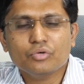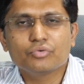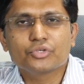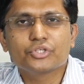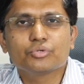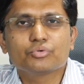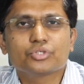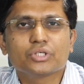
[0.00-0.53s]

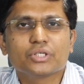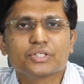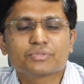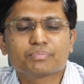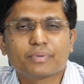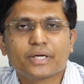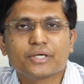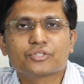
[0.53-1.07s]
which usually
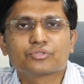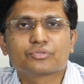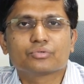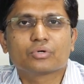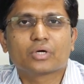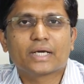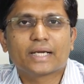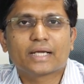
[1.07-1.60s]
spreads
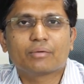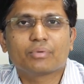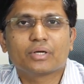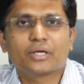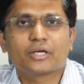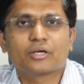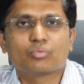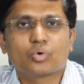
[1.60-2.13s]
through
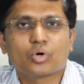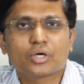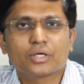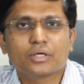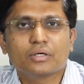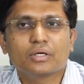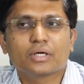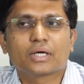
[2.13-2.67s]
contaminated
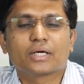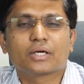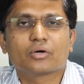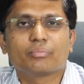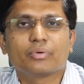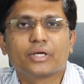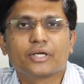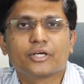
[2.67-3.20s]
water,
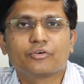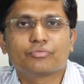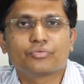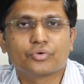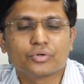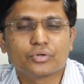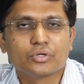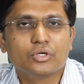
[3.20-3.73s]
contaminated
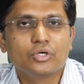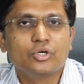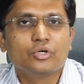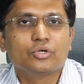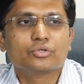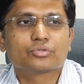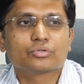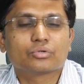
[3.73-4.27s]
food.
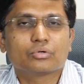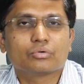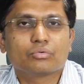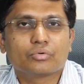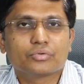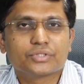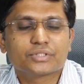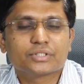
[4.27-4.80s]

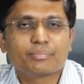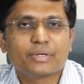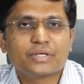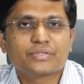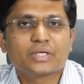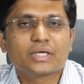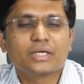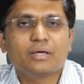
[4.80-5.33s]
So it's a
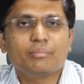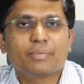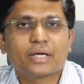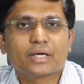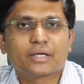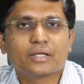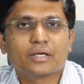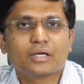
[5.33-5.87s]
basically a
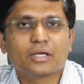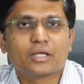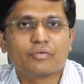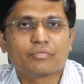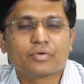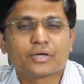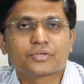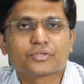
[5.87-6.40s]
bacterial
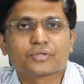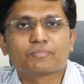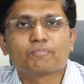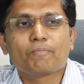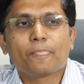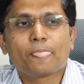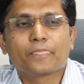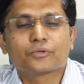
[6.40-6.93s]
infection.
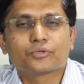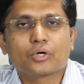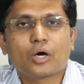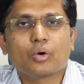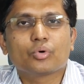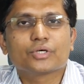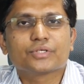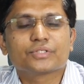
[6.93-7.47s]
So
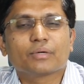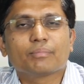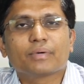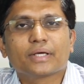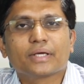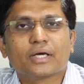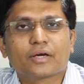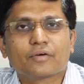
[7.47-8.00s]
how does
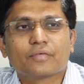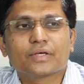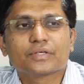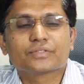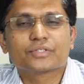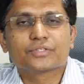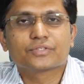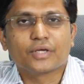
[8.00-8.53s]
somebody acquire
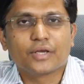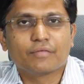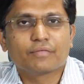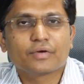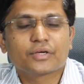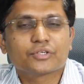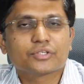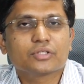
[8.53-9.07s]
this
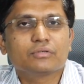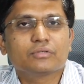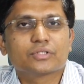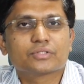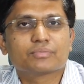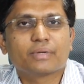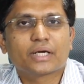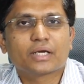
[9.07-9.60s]
infection?
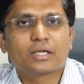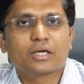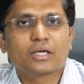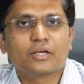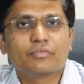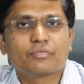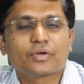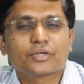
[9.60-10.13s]
This bacterial
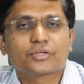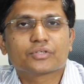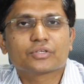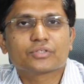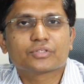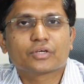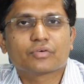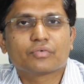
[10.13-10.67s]
infection
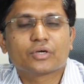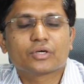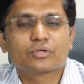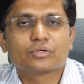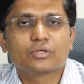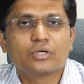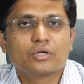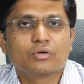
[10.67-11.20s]
is acquired